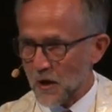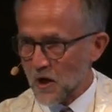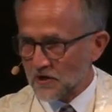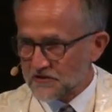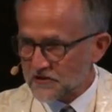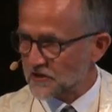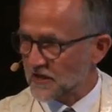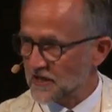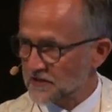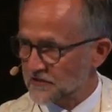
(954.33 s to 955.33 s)
And Paul is in
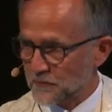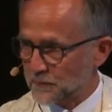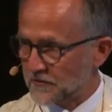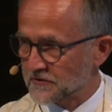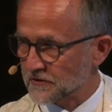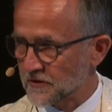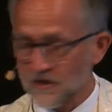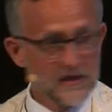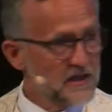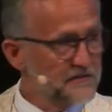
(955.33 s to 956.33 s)
chains, is a
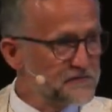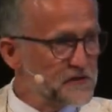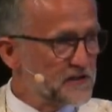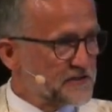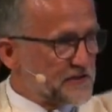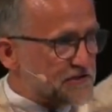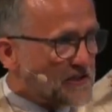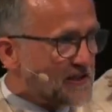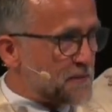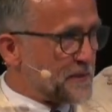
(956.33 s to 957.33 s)
prisoner, and Felix is
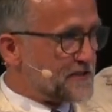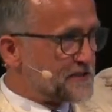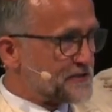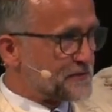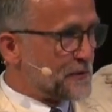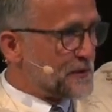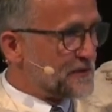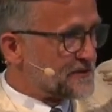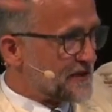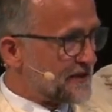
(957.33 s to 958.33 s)
sitting up on his
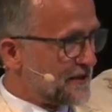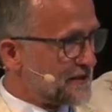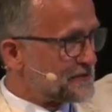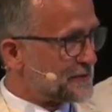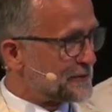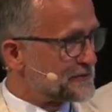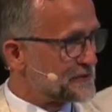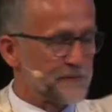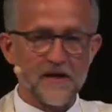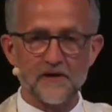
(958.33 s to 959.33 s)
throne. He's got all his
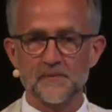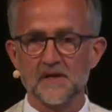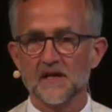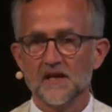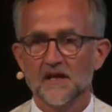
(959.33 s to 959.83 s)
soldiers around him.